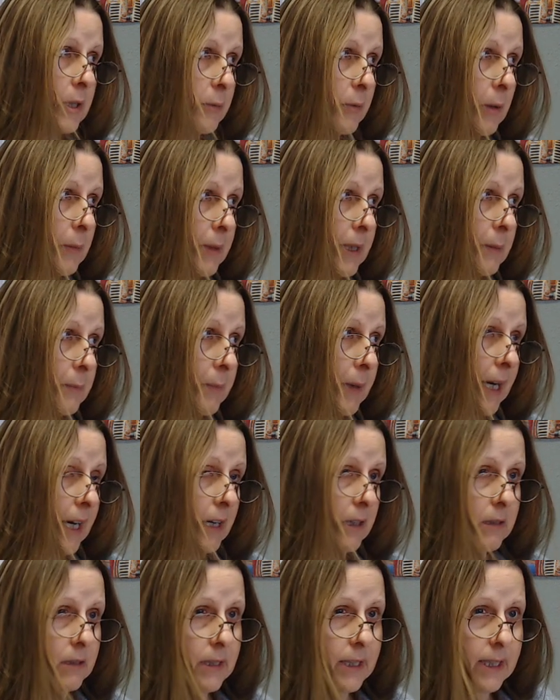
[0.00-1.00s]
Roman
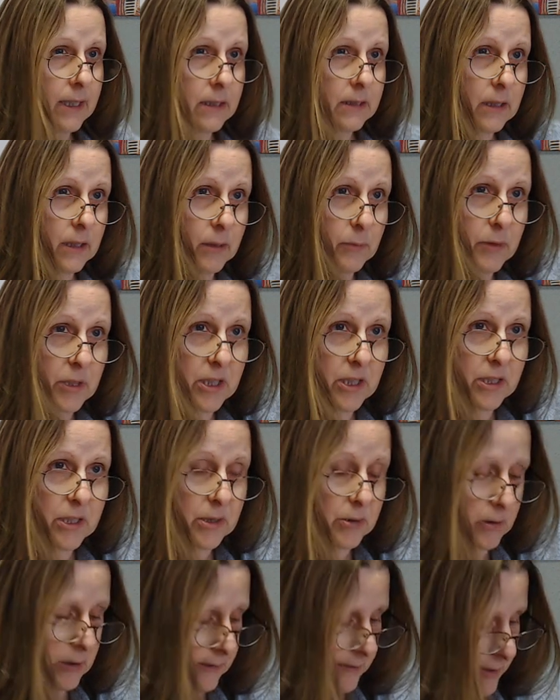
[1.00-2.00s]
Empire. England was just
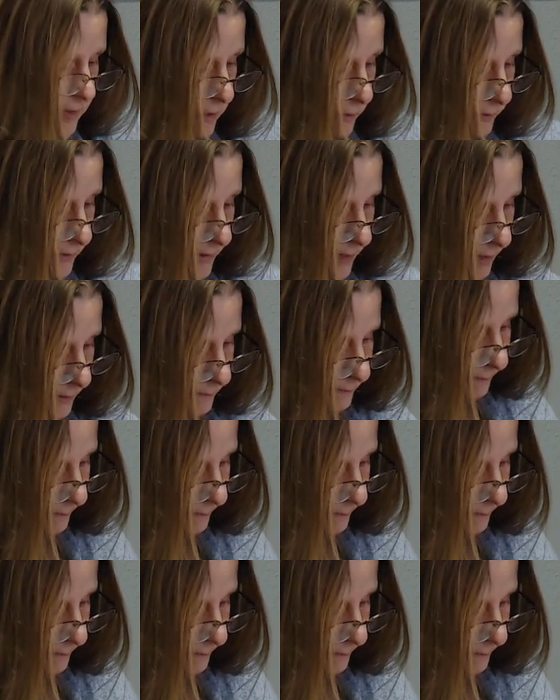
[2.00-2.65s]
sort of its own thing.